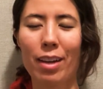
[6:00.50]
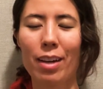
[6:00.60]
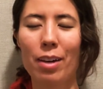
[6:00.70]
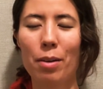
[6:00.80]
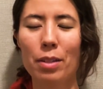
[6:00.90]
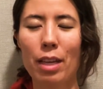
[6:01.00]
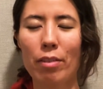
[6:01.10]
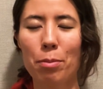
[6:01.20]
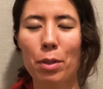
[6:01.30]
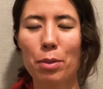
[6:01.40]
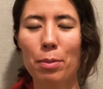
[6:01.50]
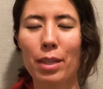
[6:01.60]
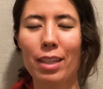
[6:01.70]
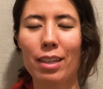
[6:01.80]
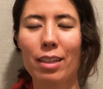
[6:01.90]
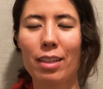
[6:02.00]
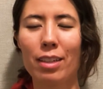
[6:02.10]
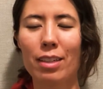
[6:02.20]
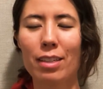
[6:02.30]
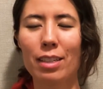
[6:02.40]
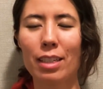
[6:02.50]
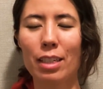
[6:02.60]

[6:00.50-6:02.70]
Always have amusement. It doesn't need